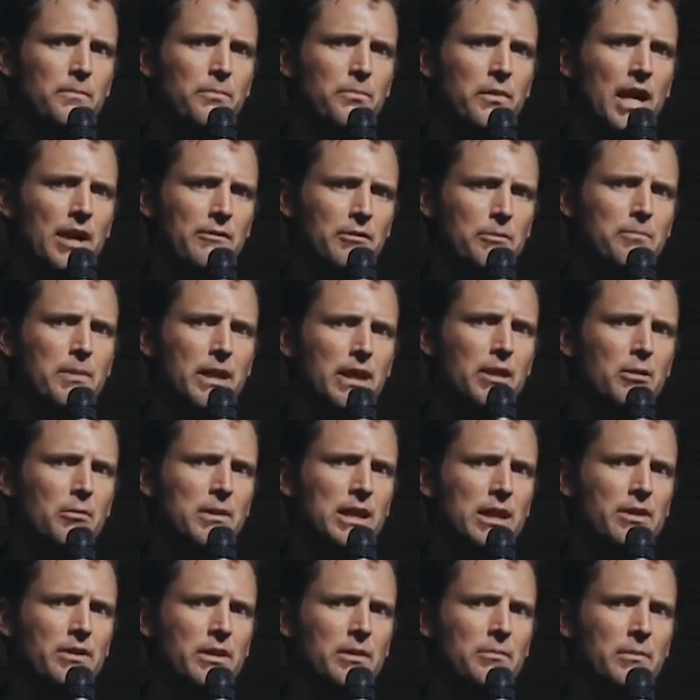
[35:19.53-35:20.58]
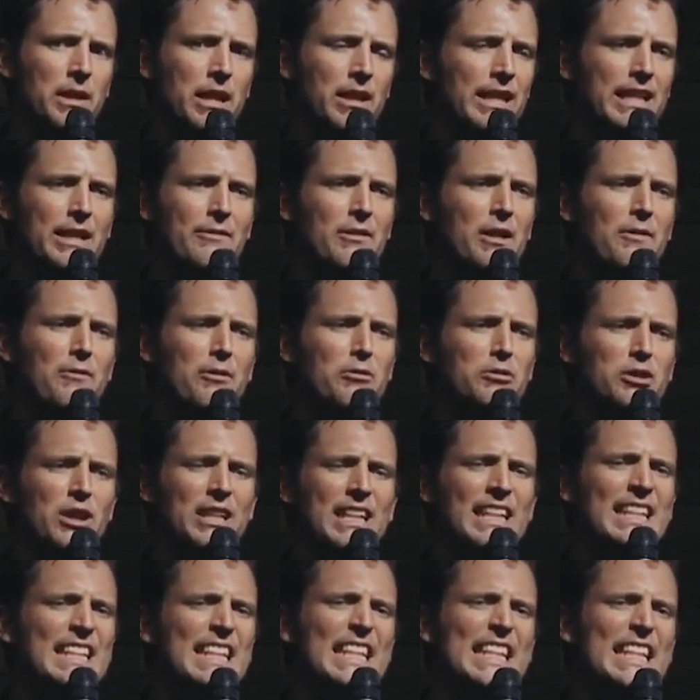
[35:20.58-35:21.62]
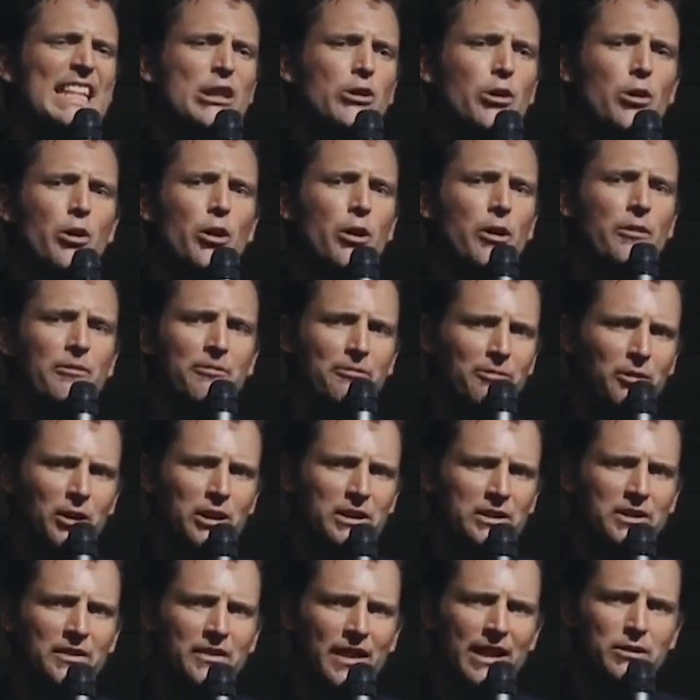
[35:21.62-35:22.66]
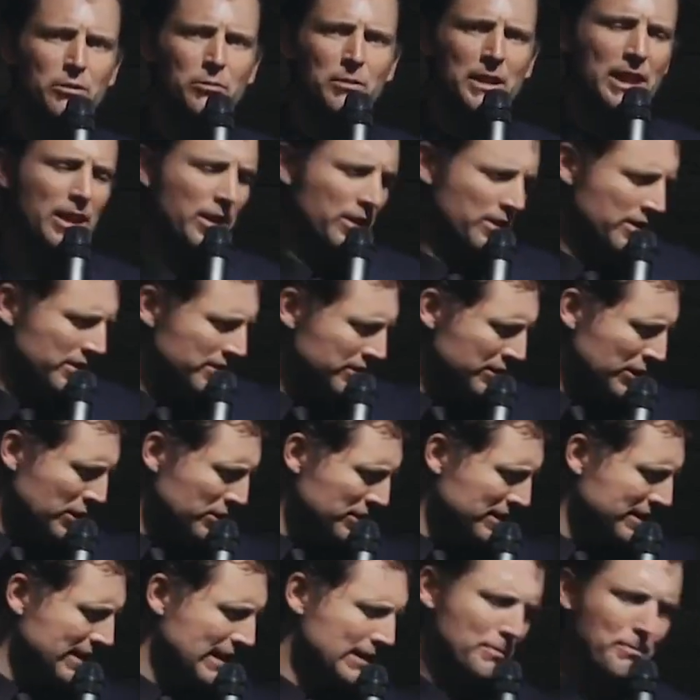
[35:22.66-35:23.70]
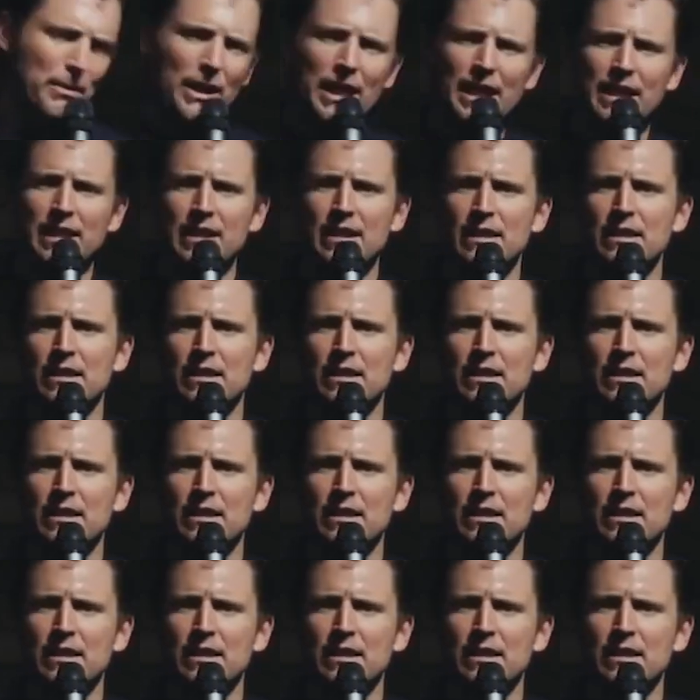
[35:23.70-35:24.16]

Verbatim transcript: have a bigger wiener than me. Like, even if it was like an ear or a foot, that's weird. Dude's this big.